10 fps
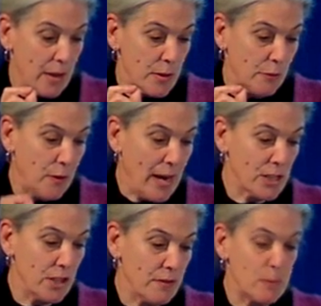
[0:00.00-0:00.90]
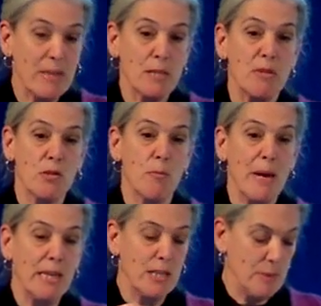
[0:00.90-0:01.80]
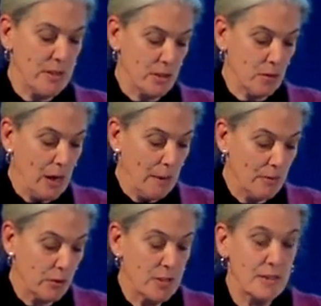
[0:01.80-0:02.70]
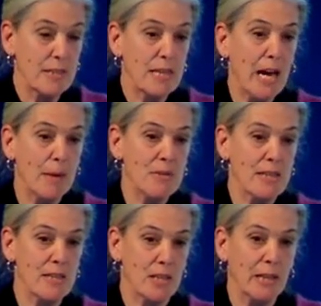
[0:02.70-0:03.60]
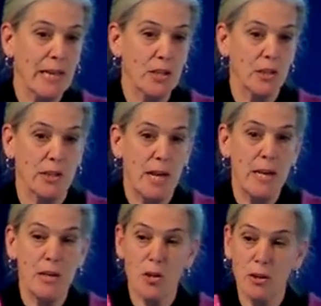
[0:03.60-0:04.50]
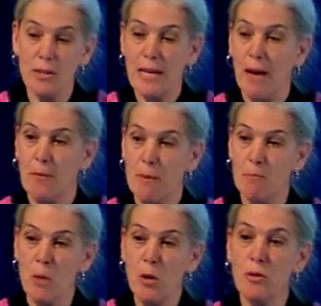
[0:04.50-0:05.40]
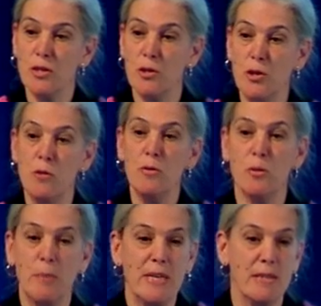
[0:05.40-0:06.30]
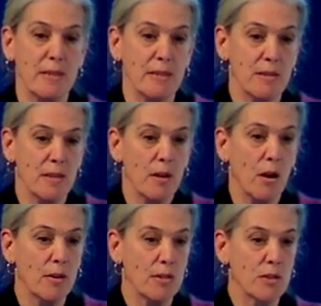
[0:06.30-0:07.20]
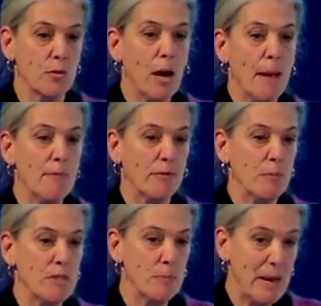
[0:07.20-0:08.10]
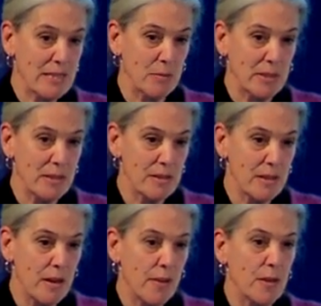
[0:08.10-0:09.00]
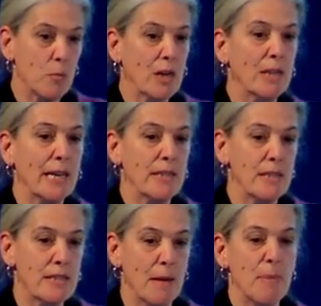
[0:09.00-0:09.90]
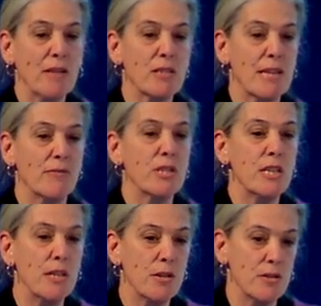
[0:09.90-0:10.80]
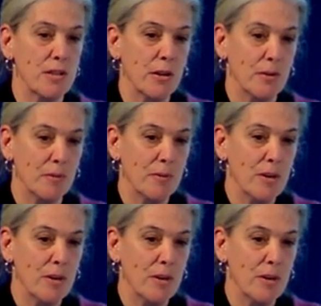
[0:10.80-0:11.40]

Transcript: the fraction of specimens remaining to be described versus the time since collection. And it turns out that most new species are described from specimens that were collected about 70 years ago.